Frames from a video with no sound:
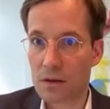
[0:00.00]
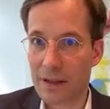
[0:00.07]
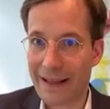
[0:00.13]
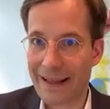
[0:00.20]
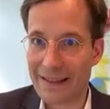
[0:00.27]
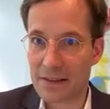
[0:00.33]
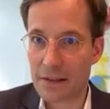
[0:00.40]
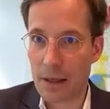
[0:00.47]

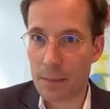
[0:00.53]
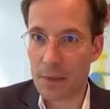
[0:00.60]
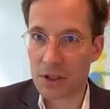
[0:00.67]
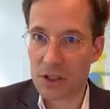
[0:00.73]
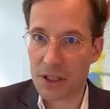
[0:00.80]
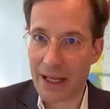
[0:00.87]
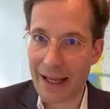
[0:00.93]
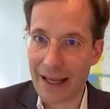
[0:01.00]
established
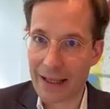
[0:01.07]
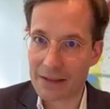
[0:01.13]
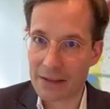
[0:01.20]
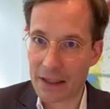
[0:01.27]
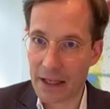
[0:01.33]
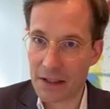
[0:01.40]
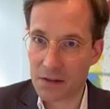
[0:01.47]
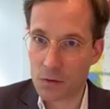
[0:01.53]
as
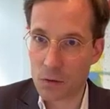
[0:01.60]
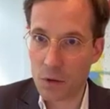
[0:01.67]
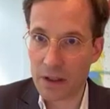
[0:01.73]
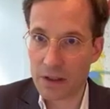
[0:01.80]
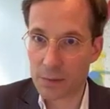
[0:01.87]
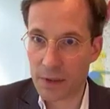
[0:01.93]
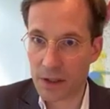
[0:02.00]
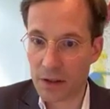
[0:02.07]
against two
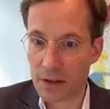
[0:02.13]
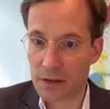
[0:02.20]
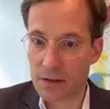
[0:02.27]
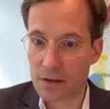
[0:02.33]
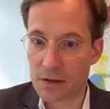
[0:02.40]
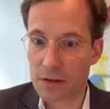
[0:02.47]
experiences.